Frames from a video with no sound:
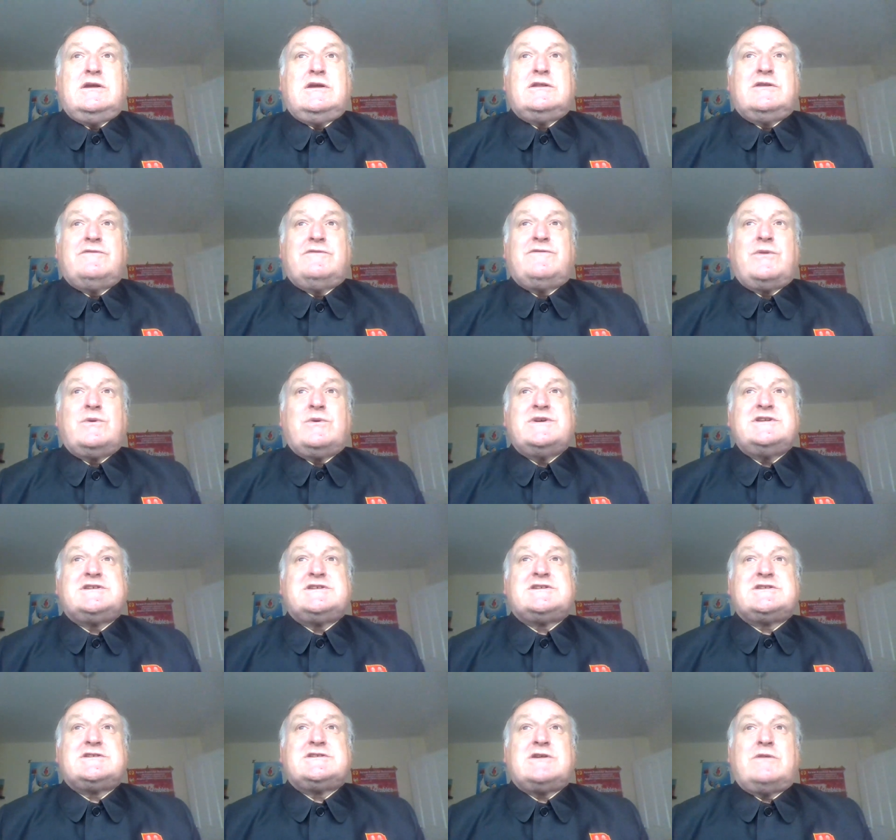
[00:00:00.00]
the
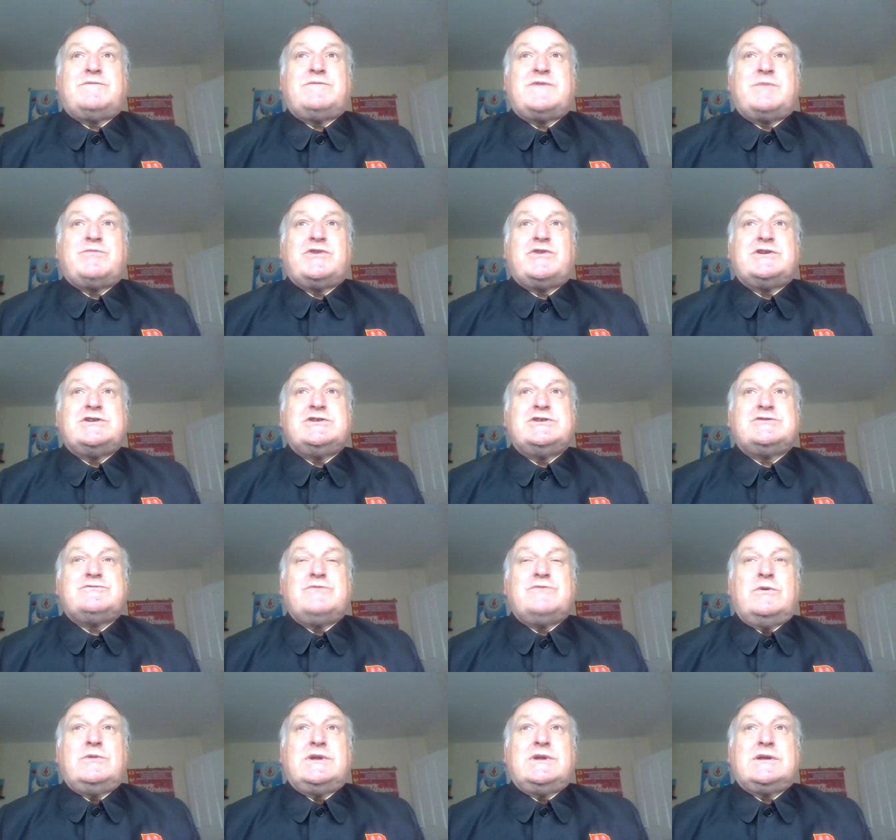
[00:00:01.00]
voice of the British
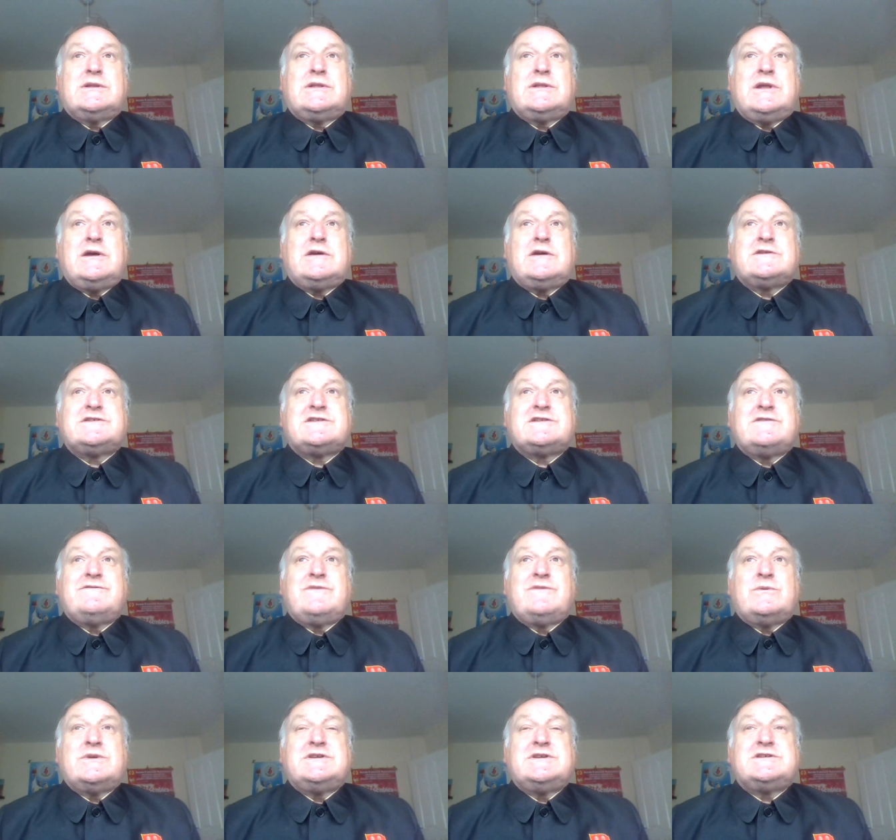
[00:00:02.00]
ruling class, the
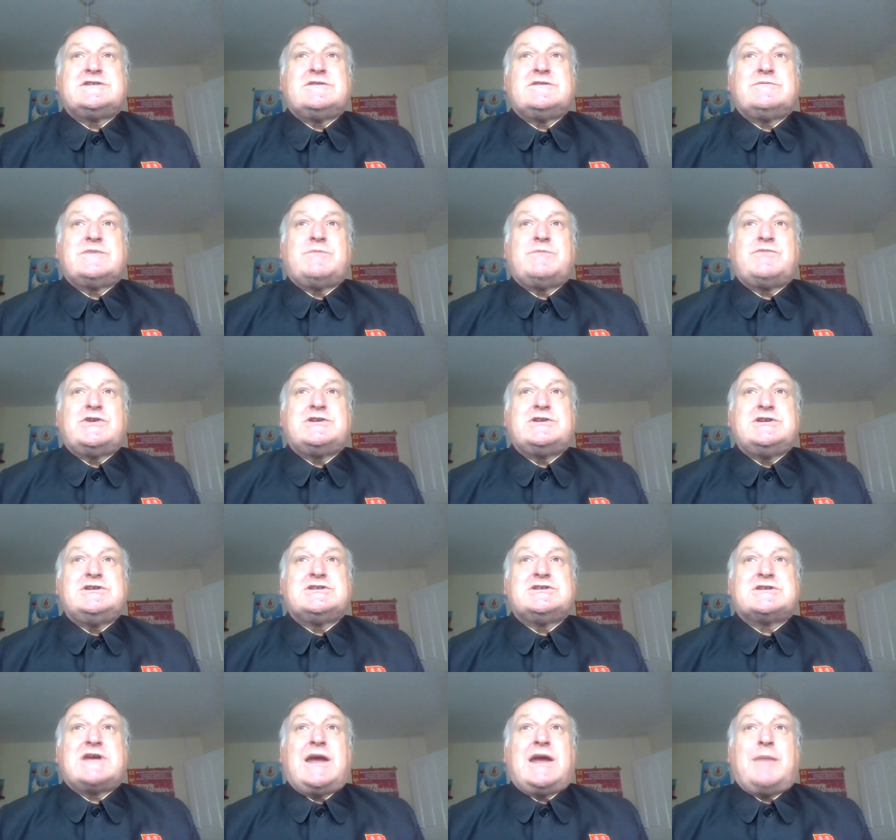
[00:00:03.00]
voice of the
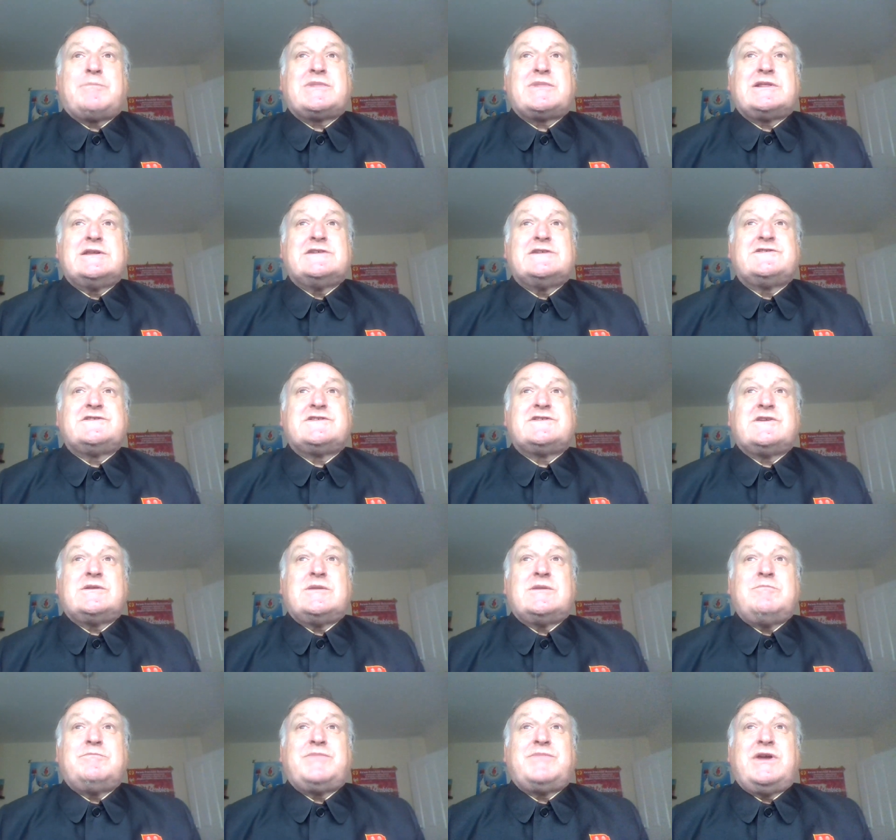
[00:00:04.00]
British capitalists
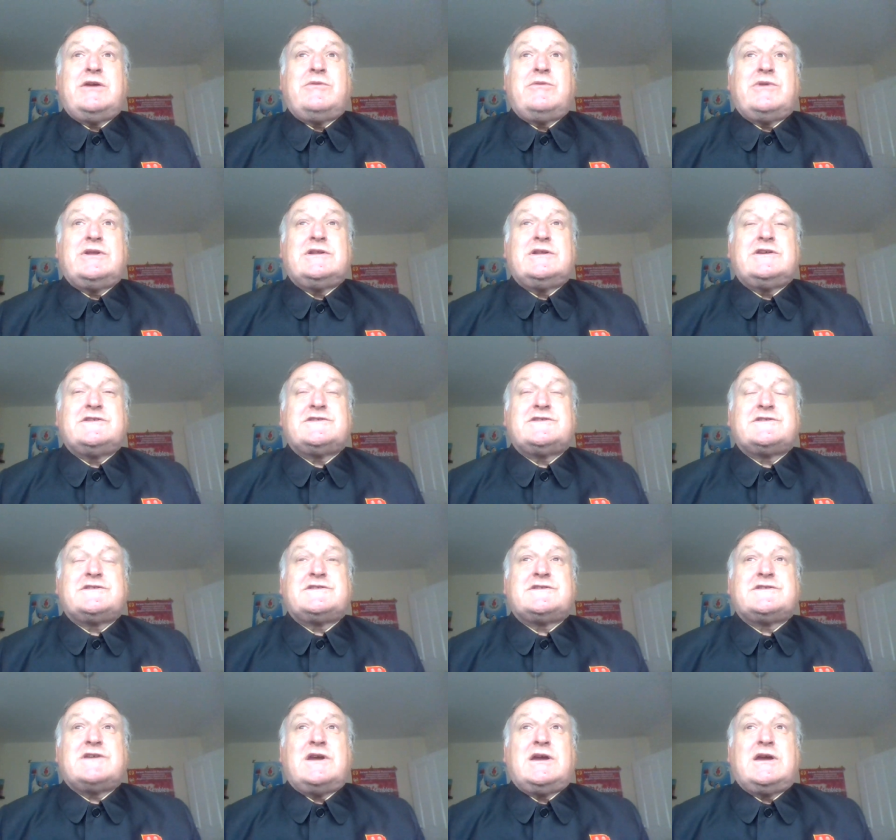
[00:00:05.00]
and
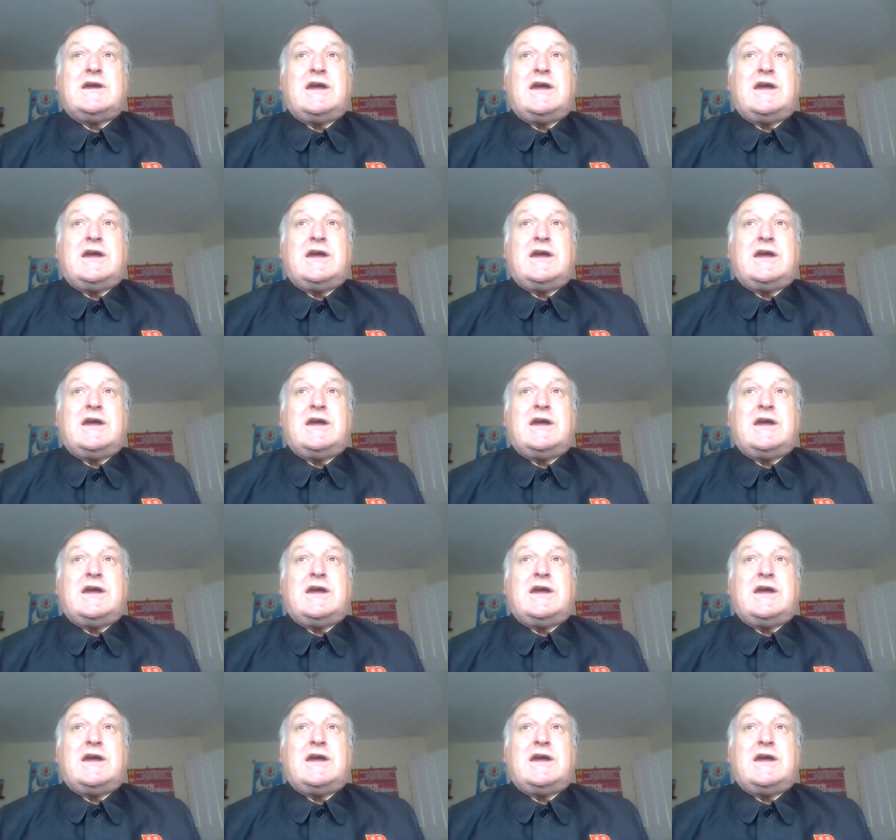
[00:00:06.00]
imperialists.